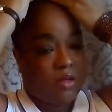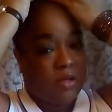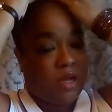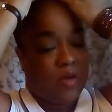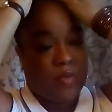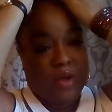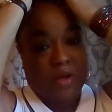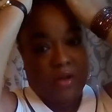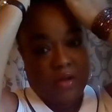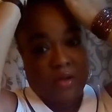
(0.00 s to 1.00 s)
So that
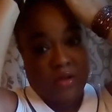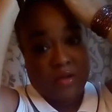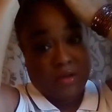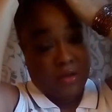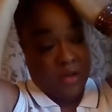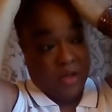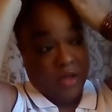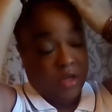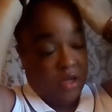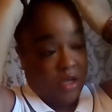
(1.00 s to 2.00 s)
way
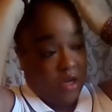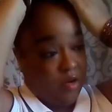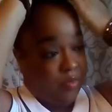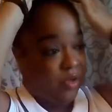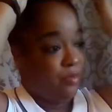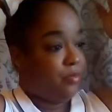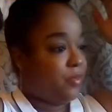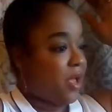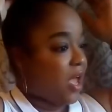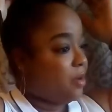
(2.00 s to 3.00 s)
it'll be
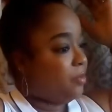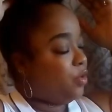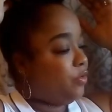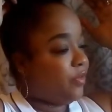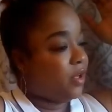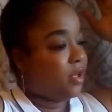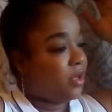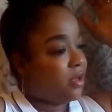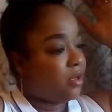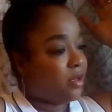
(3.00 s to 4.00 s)
kind of
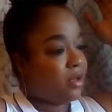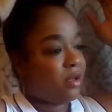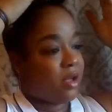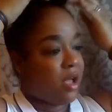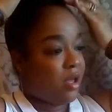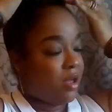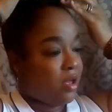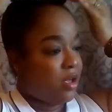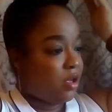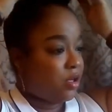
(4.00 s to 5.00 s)
movie,
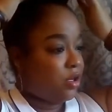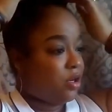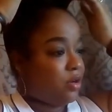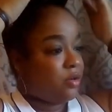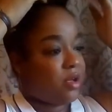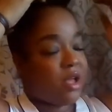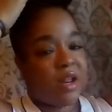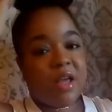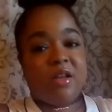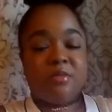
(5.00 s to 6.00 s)
you know,
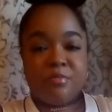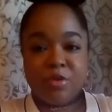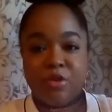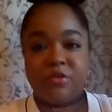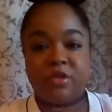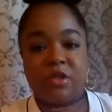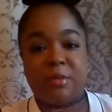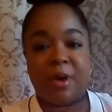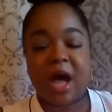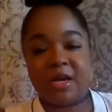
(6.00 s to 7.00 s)
kind of got a little move to
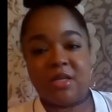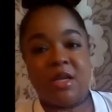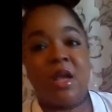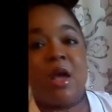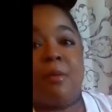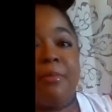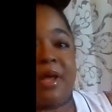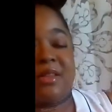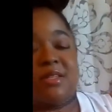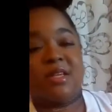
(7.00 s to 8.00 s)
the body,
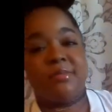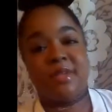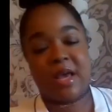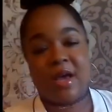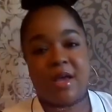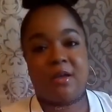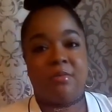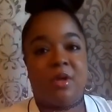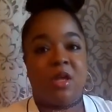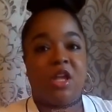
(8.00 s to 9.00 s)
but at the same
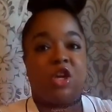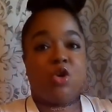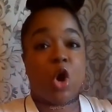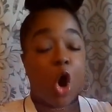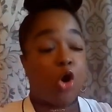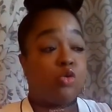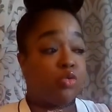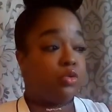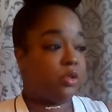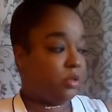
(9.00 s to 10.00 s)
time it'll
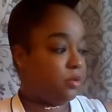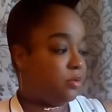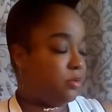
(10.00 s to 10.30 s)
hold.